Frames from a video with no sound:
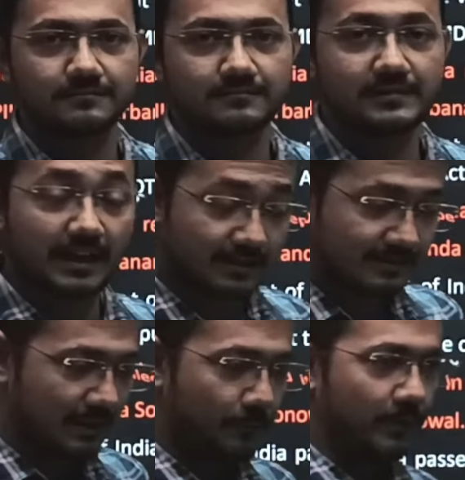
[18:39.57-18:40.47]
That is
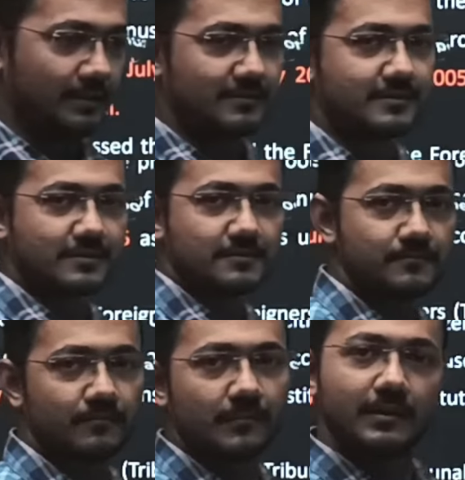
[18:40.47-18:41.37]
the difference.
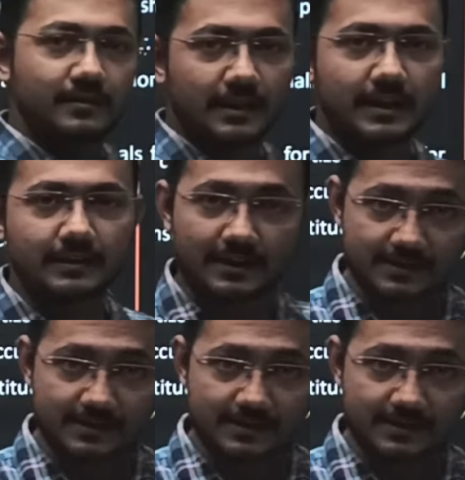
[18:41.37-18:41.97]
Theek hai? That is